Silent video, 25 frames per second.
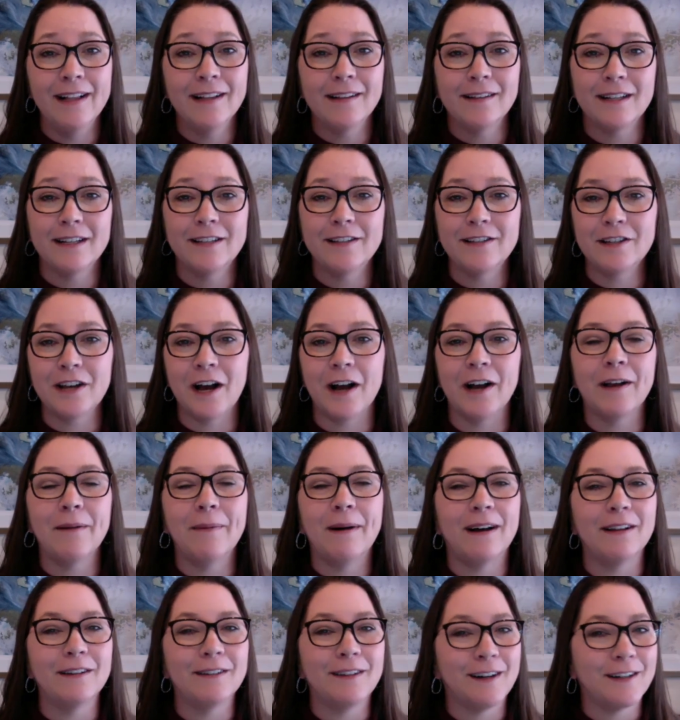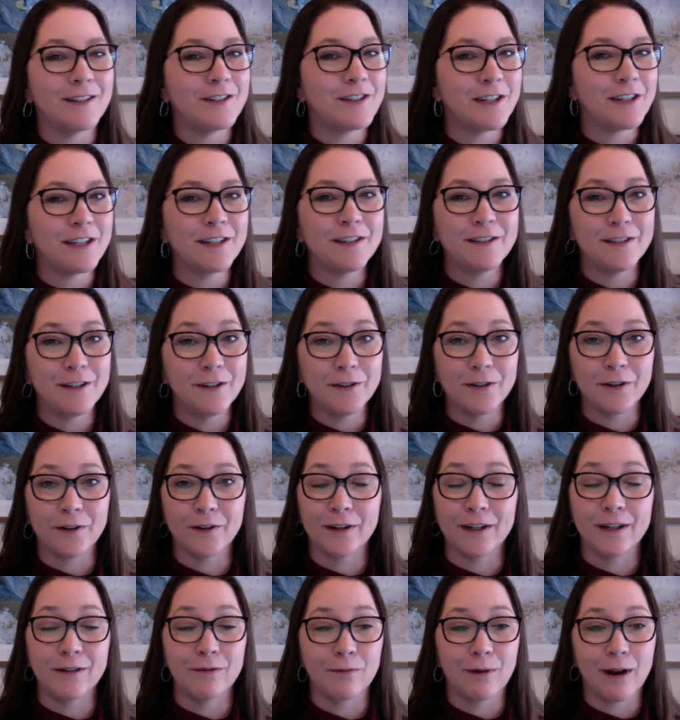Let's talk about launching sooner
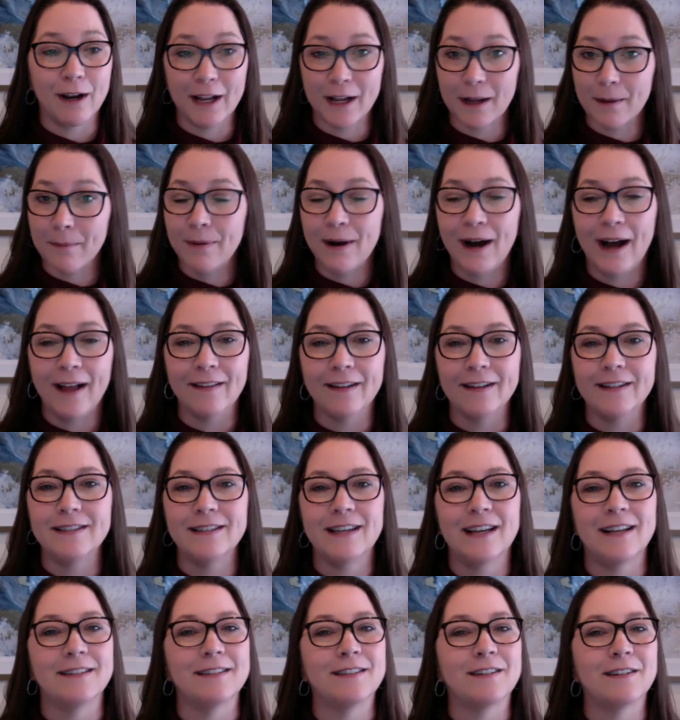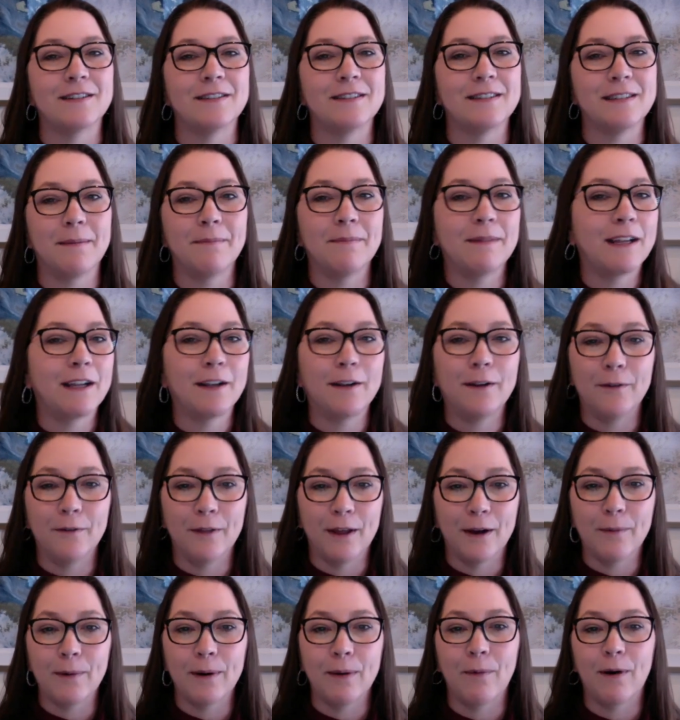and running a pilot test on something new
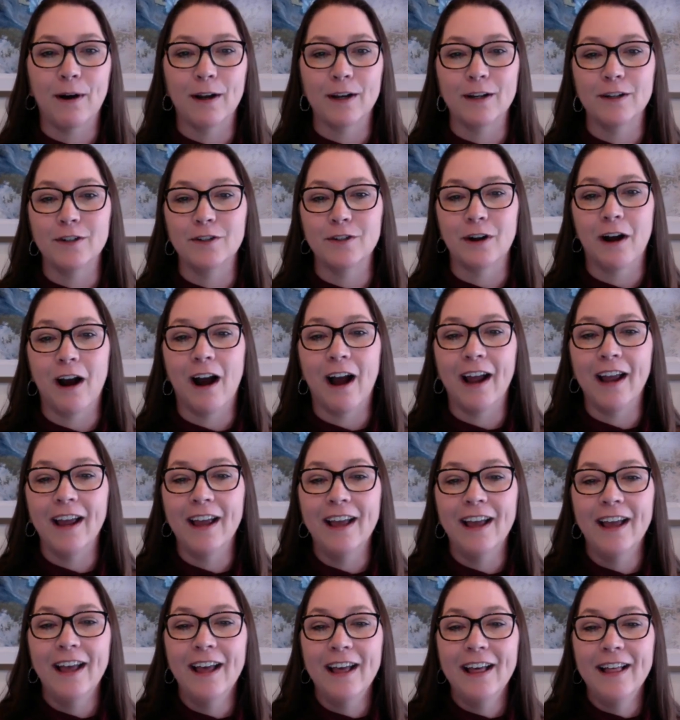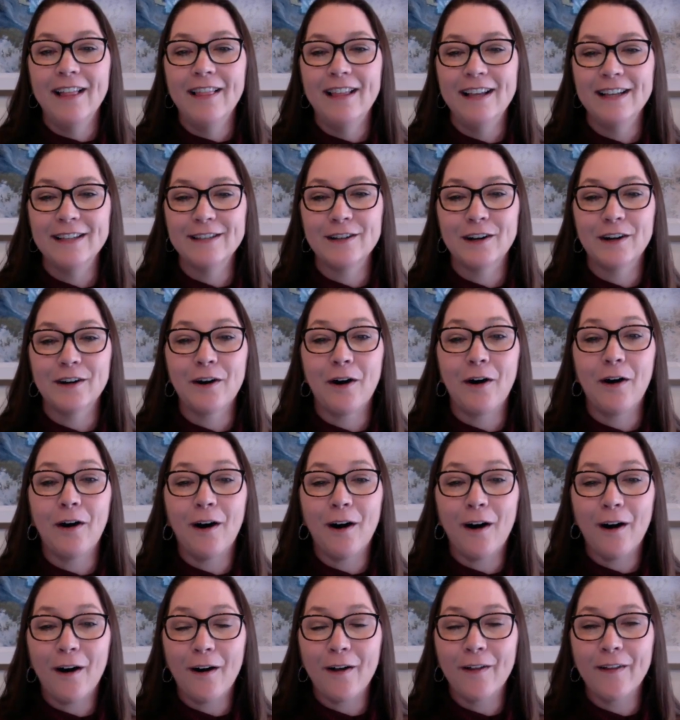that we want to try. These are
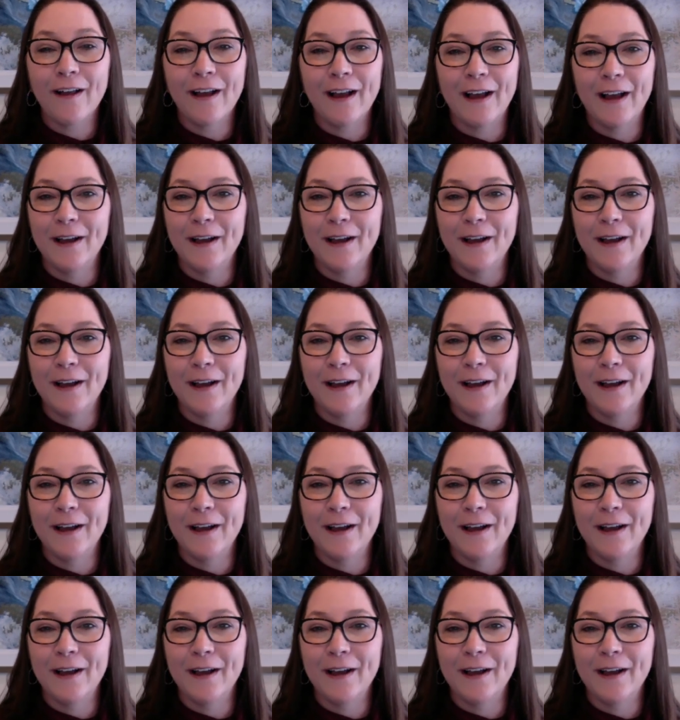all